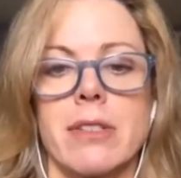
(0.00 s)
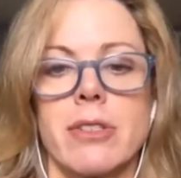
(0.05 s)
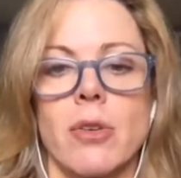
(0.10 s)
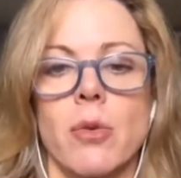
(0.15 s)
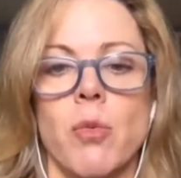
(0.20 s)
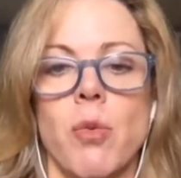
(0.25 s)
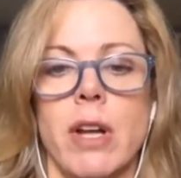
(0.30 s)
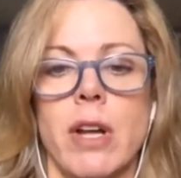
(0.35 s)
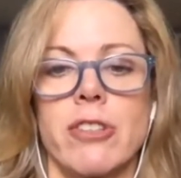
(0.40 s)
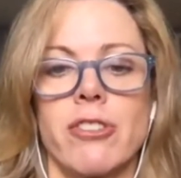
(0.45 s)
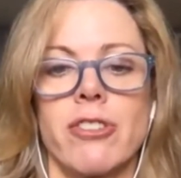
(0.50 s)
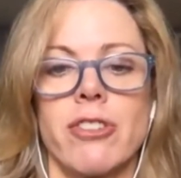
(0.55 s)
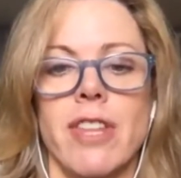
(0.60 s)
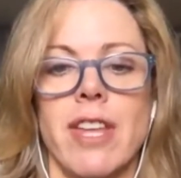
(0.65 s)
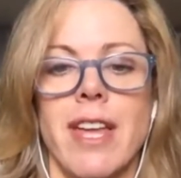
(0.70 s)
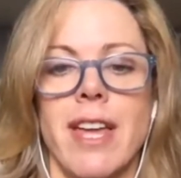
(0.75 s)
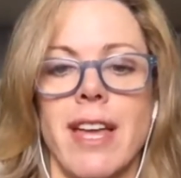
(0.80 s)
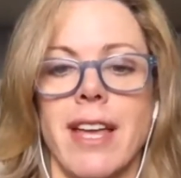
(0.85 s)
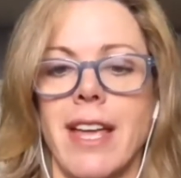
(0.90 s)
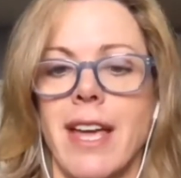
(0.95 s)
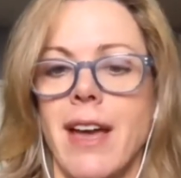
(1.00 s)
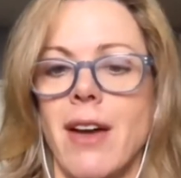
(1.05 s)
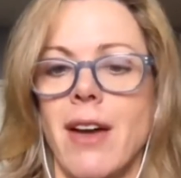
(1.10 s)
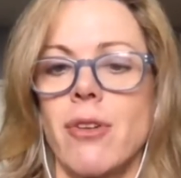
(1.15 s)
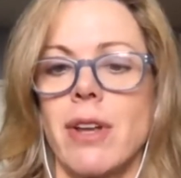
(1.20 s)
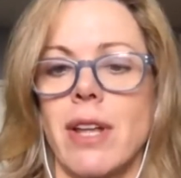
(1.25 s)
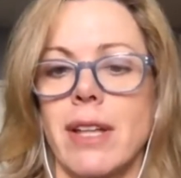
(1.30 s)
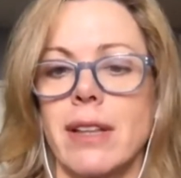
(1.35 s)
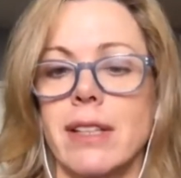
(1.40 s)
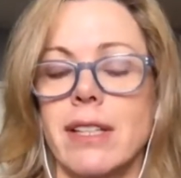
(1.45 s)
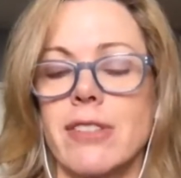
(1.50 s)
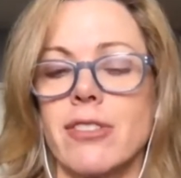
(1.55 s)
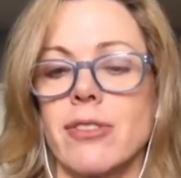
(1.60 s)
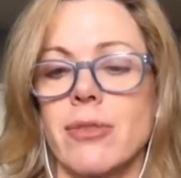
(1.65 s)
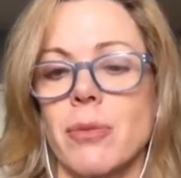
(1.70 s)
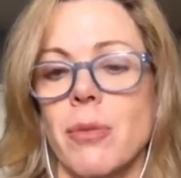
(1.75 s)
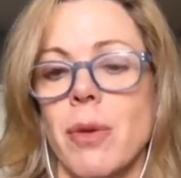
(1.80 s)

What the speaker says: So watch the heck out. At least